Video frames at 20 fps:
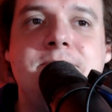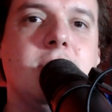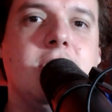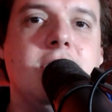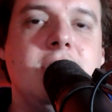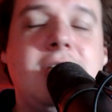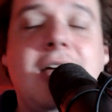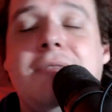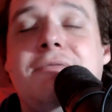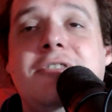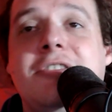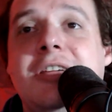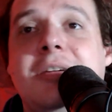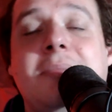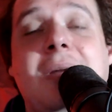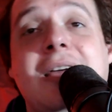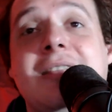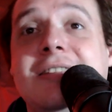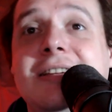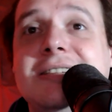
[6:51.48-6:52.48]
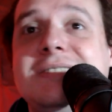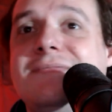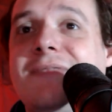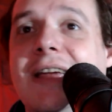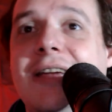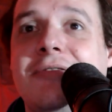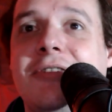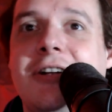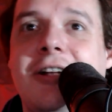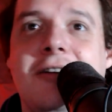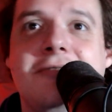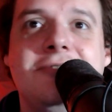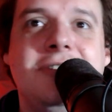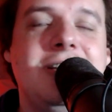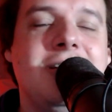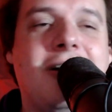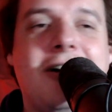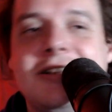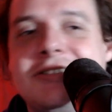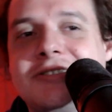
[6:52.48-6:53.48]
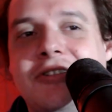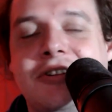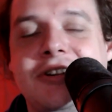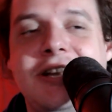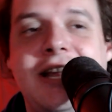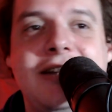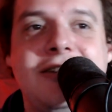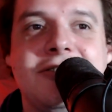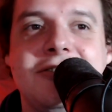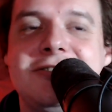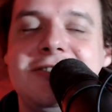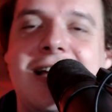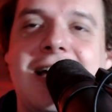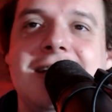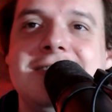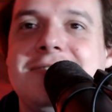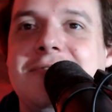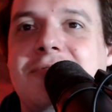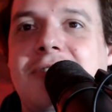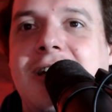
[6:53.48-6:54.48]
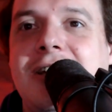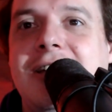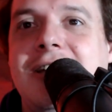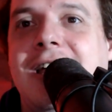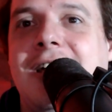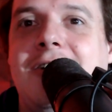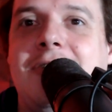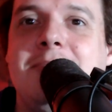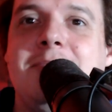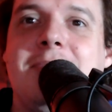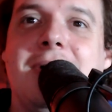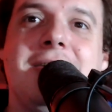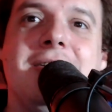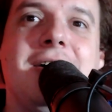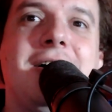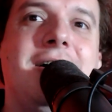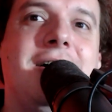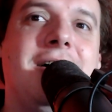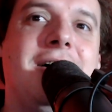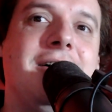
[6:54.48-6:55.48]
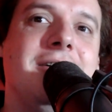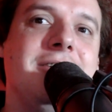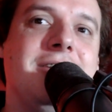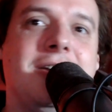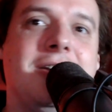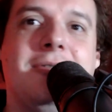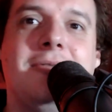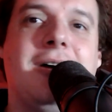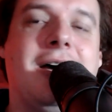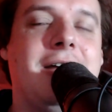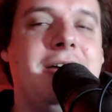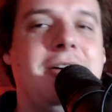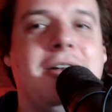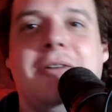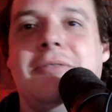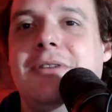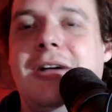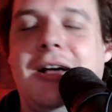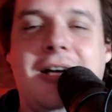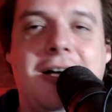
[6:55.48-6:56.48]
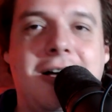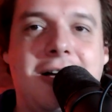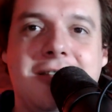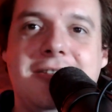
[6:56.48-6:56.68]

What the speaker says: Definitely my least favorite of the Oscar contenders as of right now, but, I don't know.